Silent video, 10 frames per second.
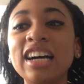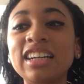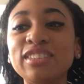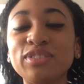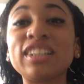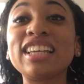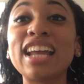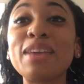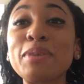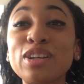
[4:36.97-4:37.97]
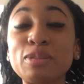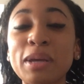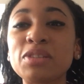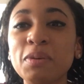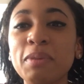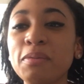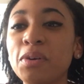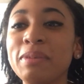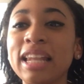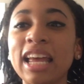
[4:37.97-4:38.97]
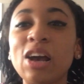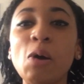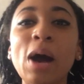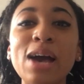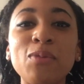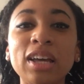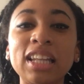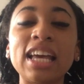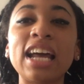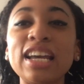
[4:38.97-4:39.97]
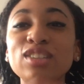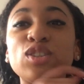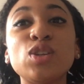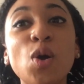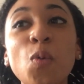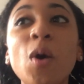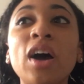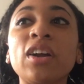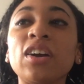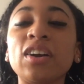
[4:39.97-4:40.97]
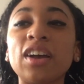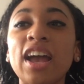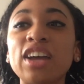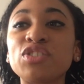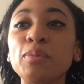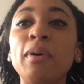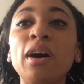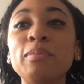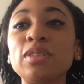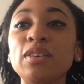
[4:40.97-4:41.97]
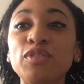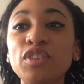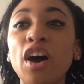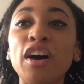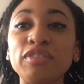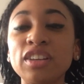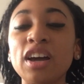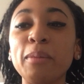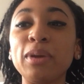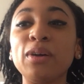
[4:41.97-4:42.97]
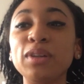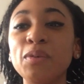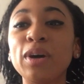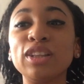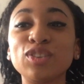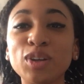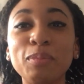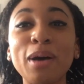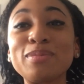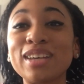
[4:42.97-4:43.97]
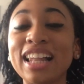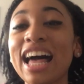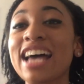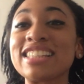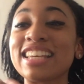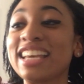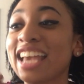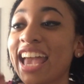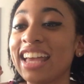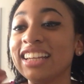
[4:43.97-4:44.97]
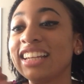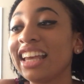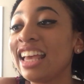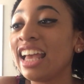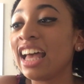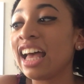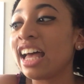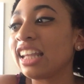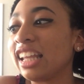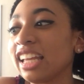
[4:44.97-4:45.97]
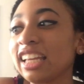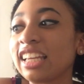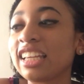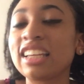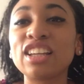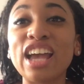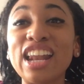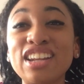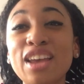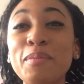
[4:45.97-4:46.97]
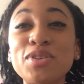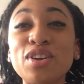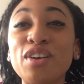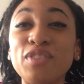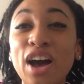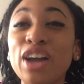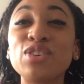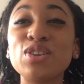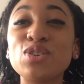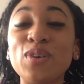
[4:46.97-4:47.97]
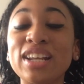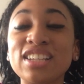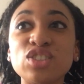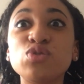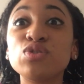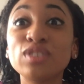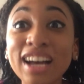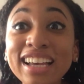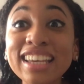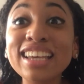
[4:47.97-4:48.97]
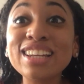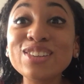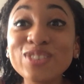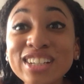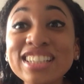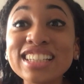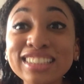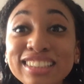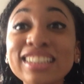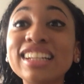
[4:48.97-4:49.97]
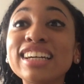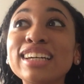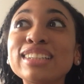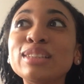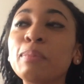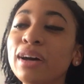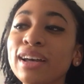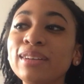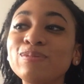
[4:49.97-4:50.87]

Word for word: a freaking nightmare, especially when people will be like, oh, I want light ice, no water, extra pumps of toffee now, but I only want 3 pumps of classic, and like at a temperature of 120. It's fucking ridiculous, but